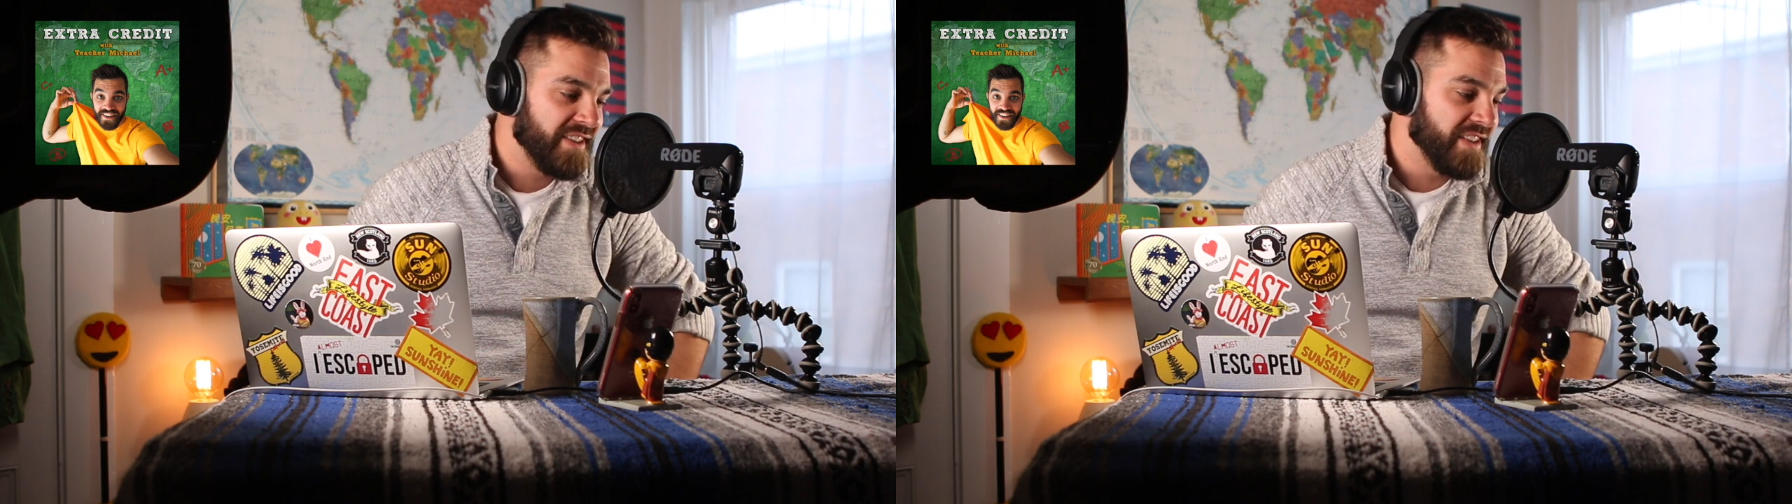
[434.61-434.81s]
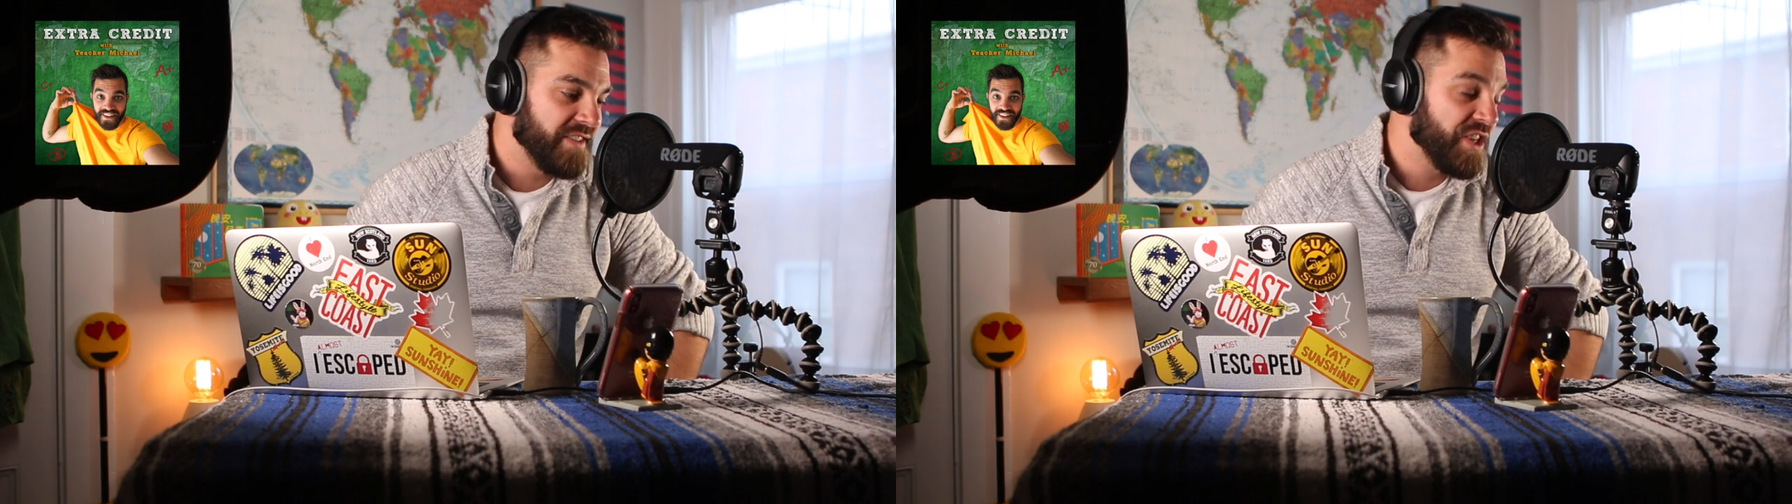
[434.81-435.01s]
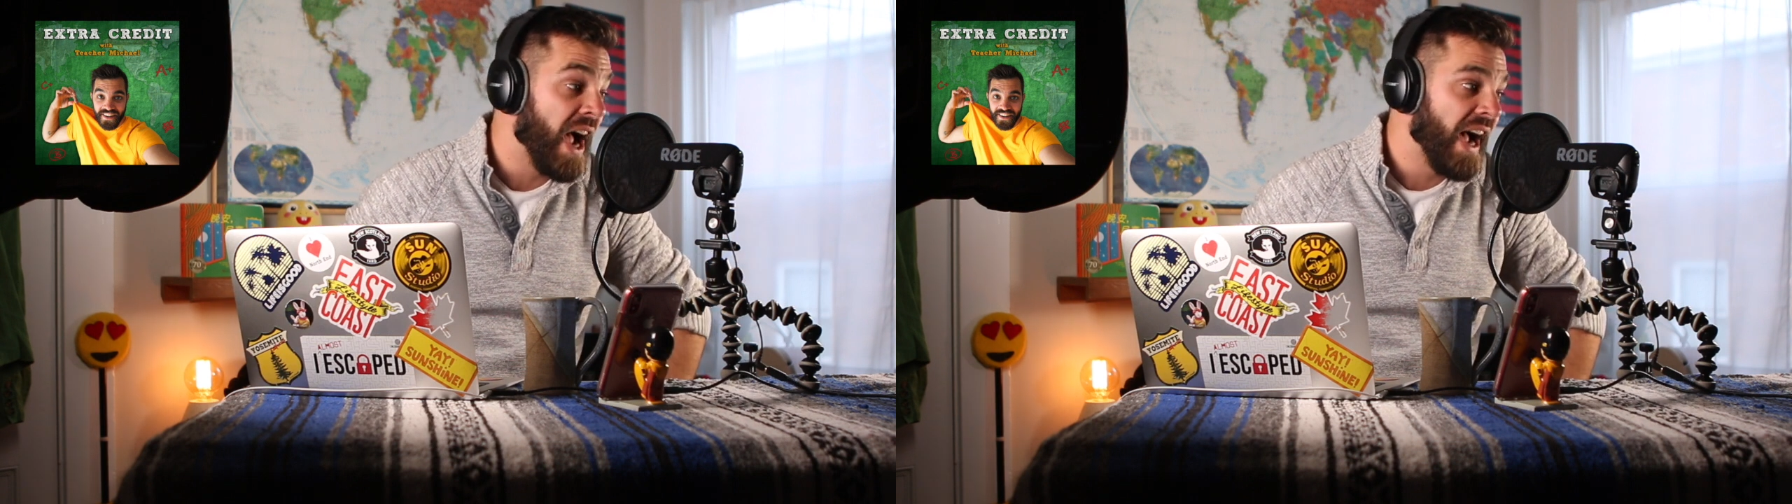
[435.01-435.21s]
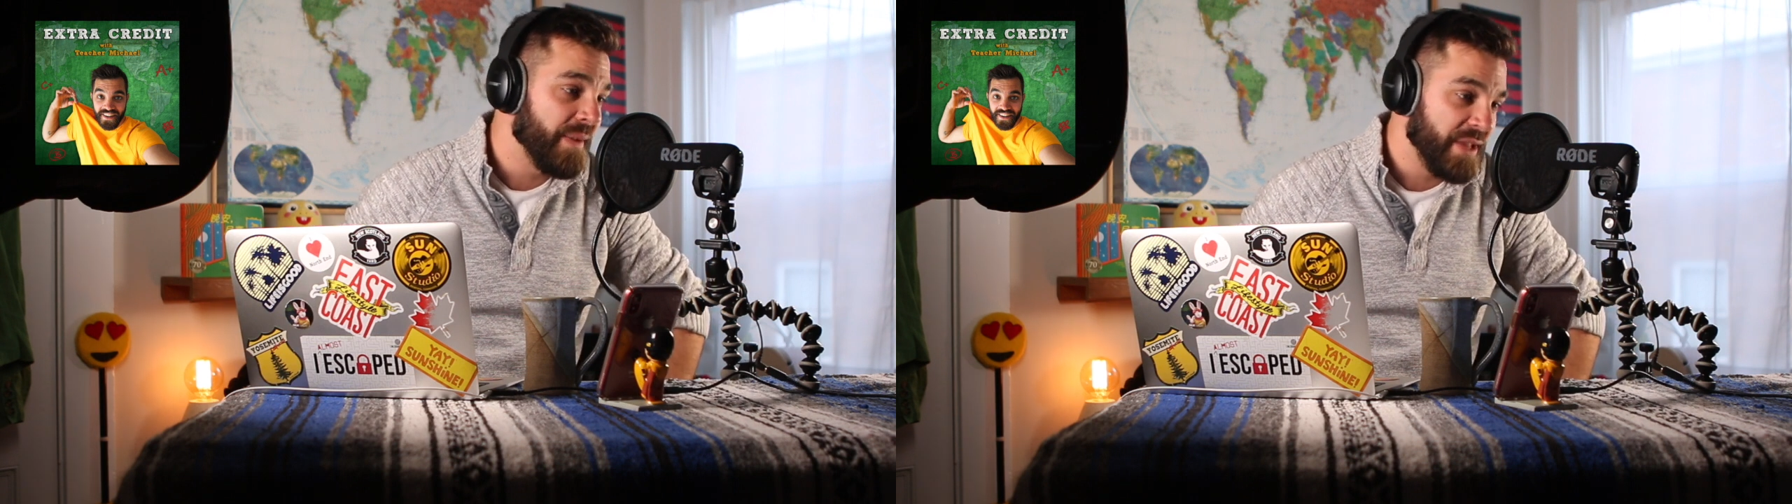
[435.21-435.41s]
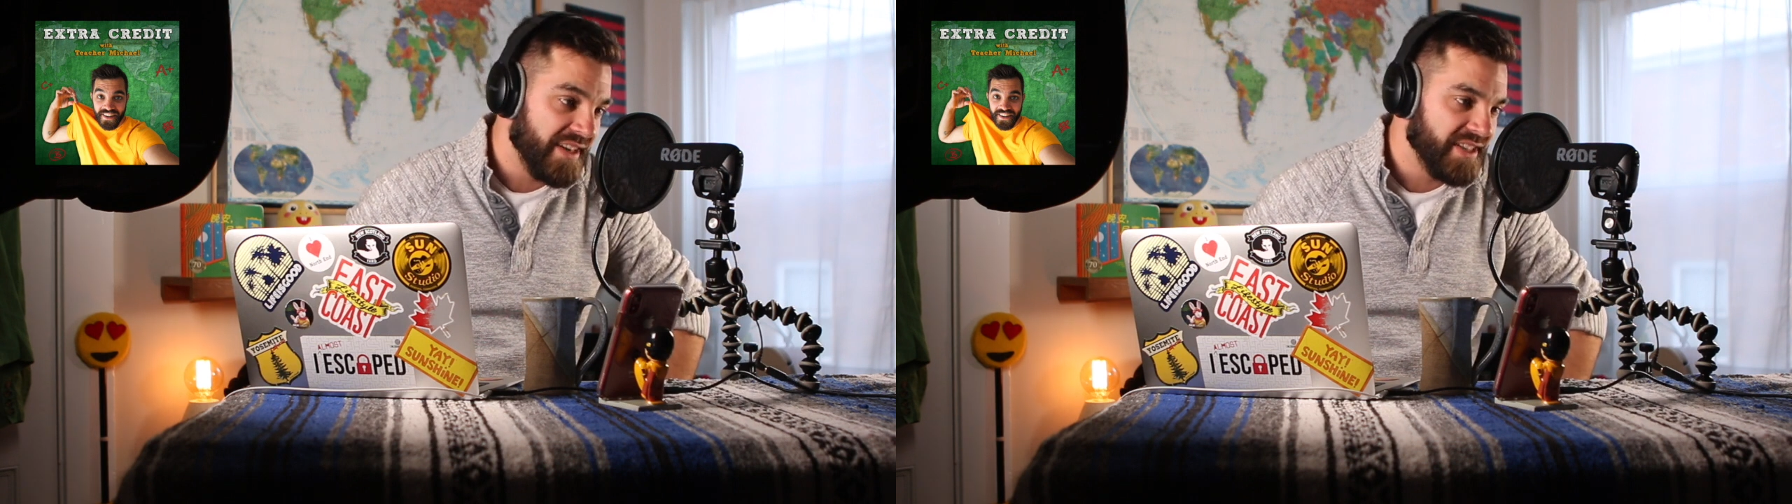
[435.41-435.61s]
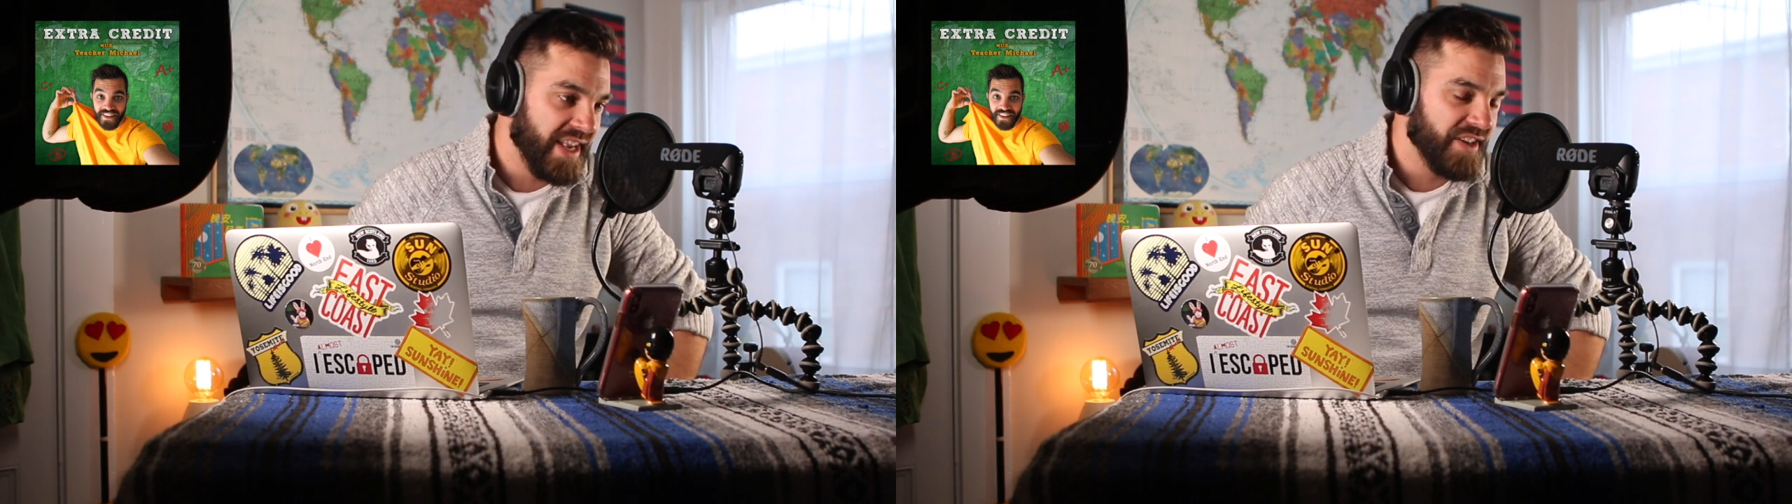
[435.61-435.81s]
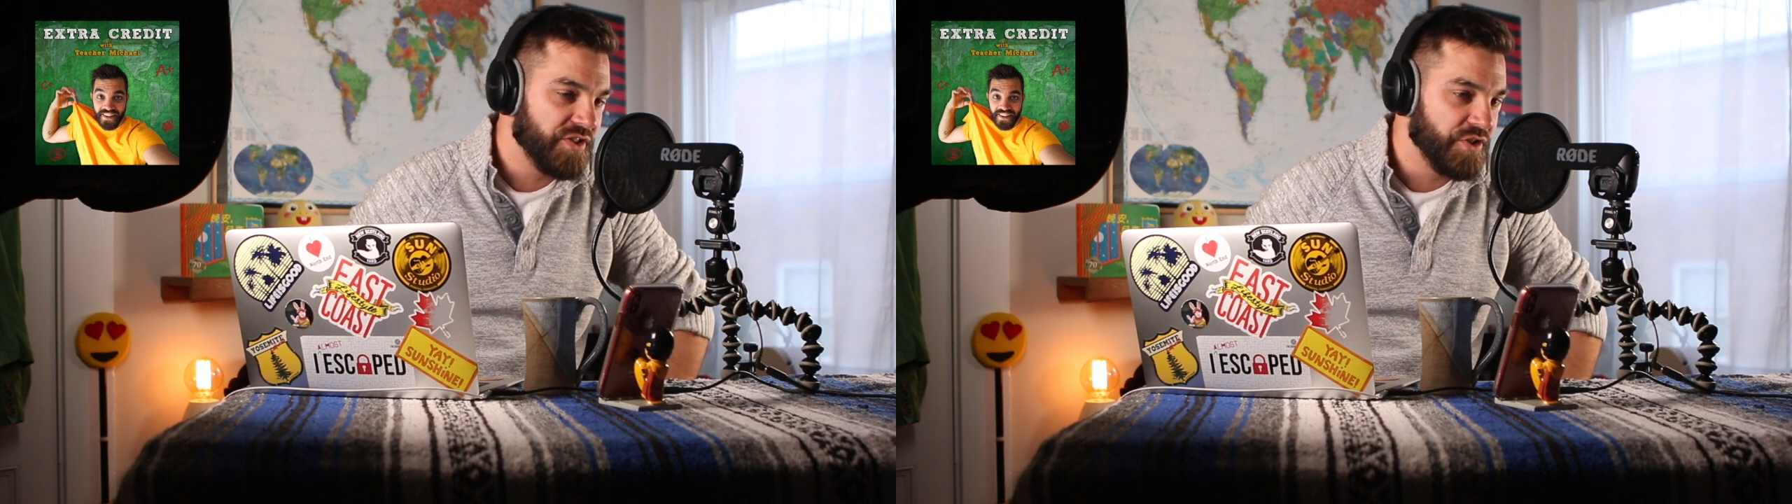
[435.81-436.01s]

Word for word: the time that it takes